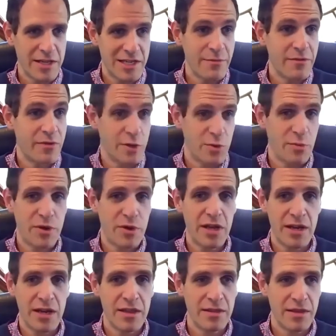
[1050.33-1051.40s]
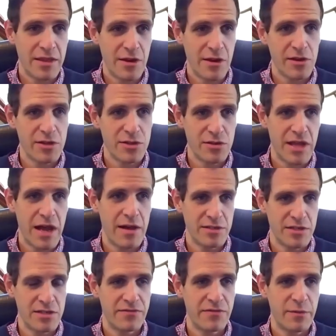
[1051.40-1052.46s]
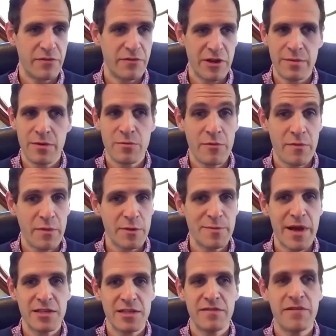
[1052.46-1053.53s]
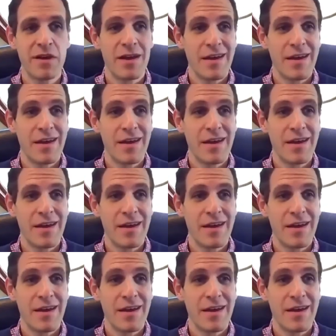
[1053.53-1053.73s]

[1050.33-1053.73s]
Some of which were put in the early 2000s from a freedom of movement perspective,